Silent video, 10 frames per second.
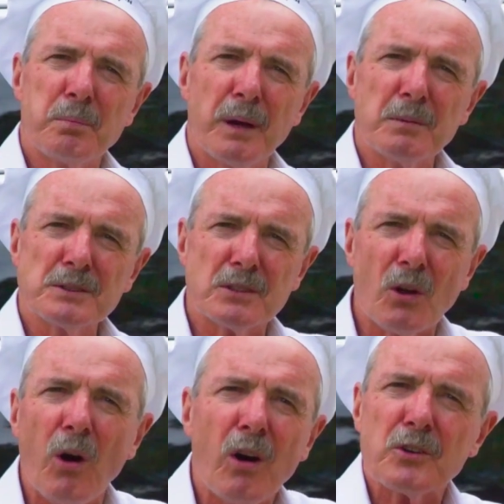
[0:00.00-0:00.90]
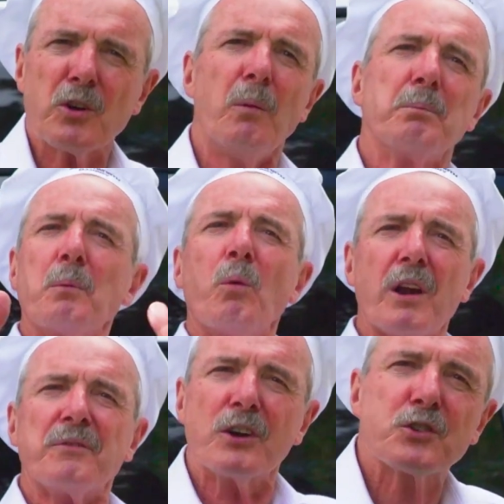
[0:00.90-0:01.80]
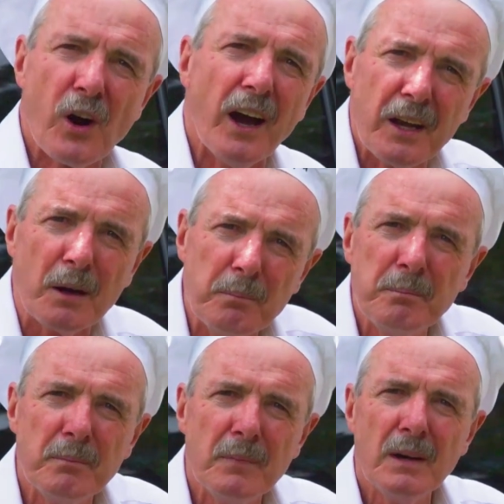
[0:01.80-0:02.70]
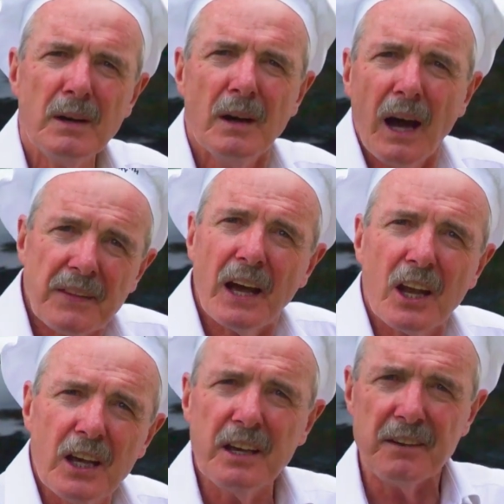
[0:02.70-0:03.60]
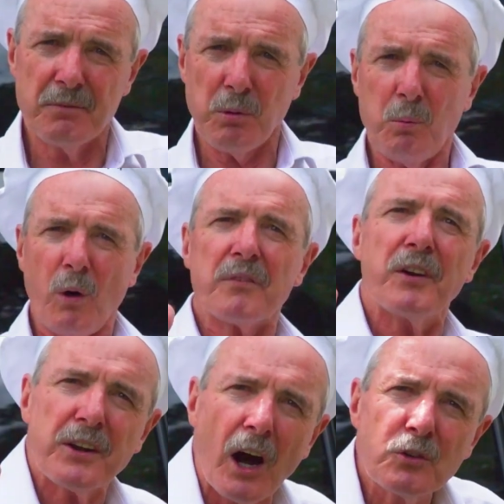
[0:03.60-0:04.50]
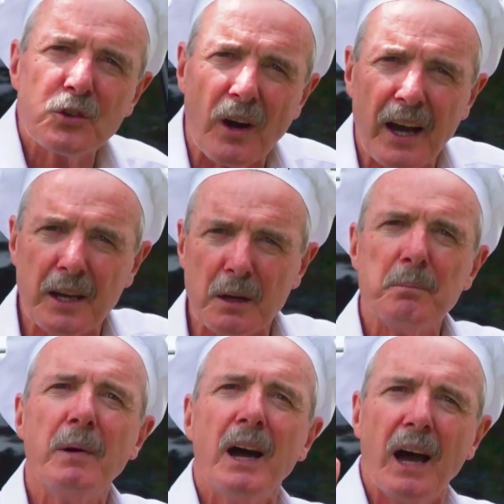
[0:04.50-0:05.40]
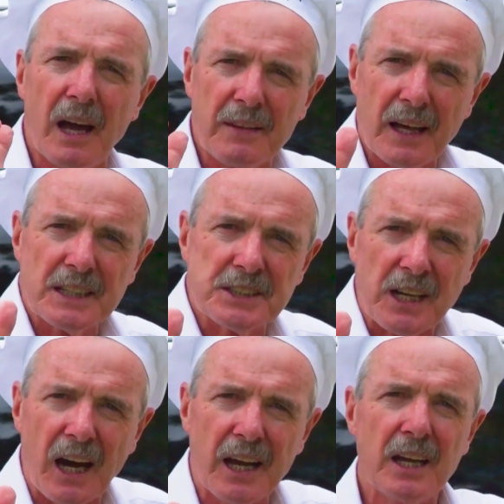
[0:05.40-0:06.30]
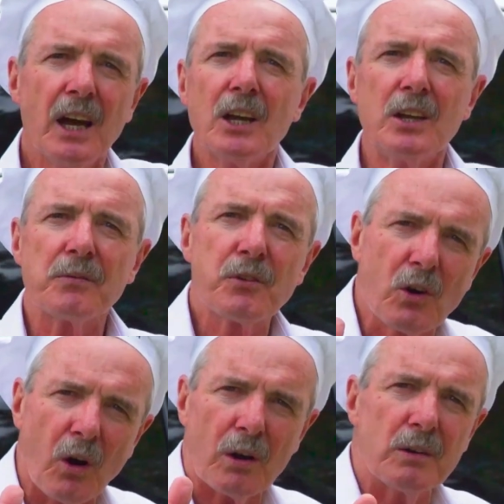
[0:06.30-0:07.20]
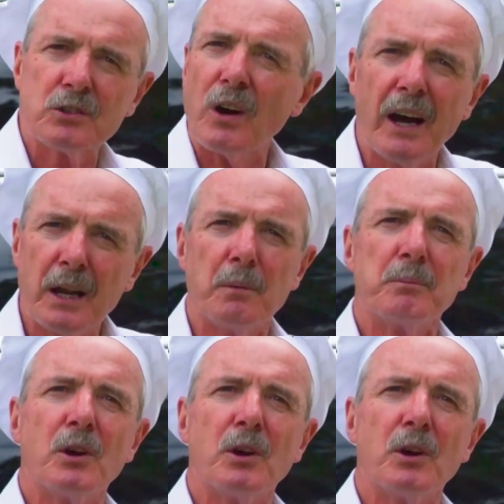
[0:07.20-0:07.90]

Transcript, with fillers: People say, oh Tom, but what if you train them and they leave? Well, what if you don't train them and they stay? You've got to train them.